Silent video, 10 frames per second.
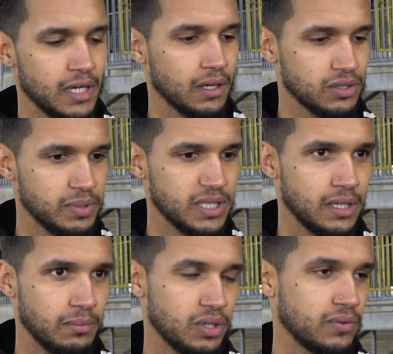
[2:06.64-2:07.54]
Yeah,
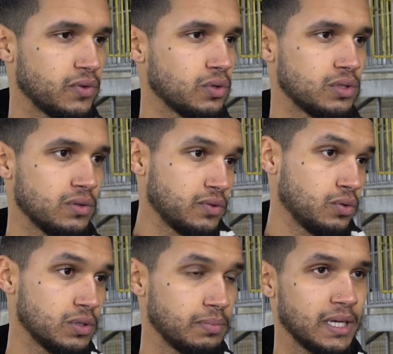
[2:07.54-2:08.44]
100%. I'm looking forward to, of
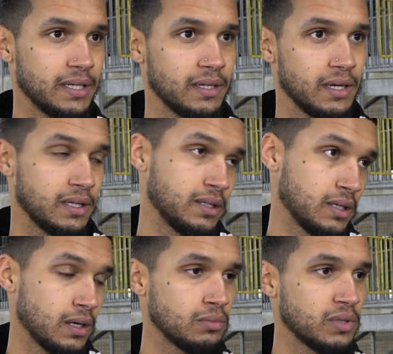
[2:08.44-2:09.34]
course, playing at
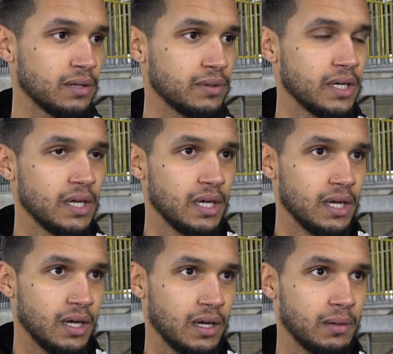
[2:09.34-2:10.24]
the home ground.
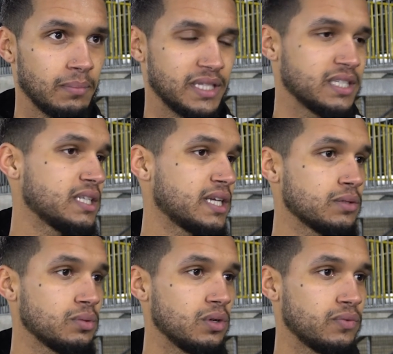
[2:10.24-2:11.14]
But these are the
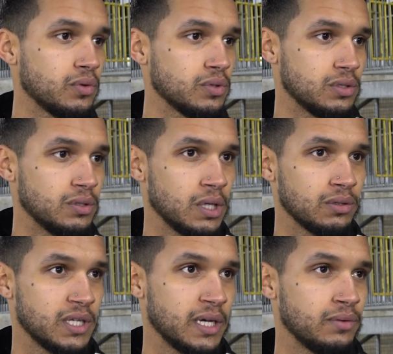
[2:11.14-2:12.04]
games we look forward to. You know,
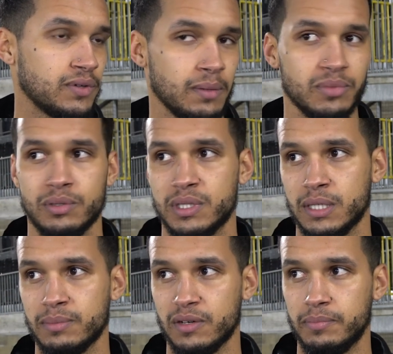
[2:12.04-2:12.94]
today we've come to a
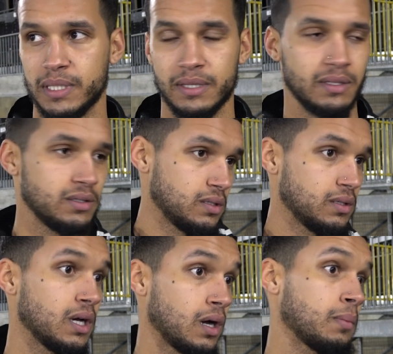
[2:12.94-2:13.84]
team that have been
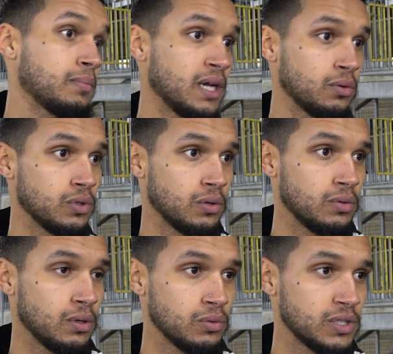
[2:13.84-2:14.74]
up there
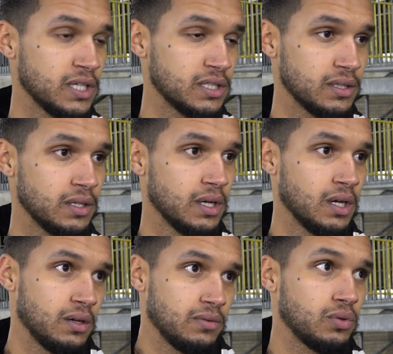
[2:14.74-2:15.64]
all season.
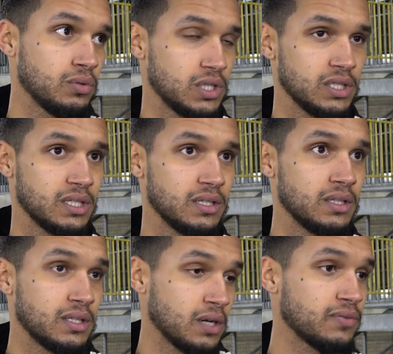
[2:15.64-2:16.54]
Of course, these are
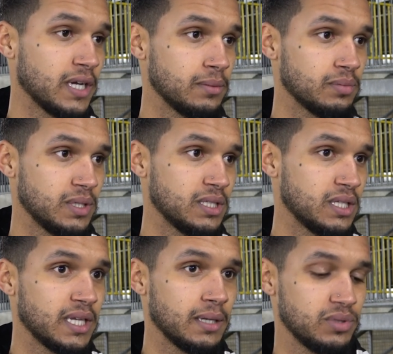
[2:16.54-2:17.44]
the tough games, but these are
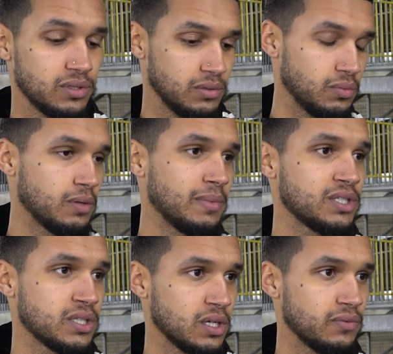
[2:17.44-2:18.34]
the games you want to
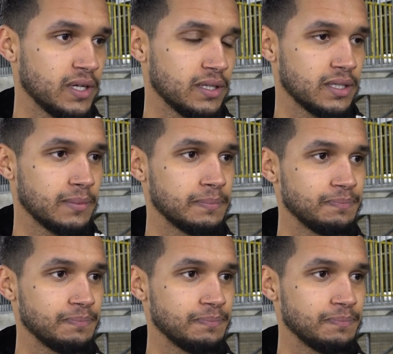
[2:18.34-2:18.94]
measure yourself against.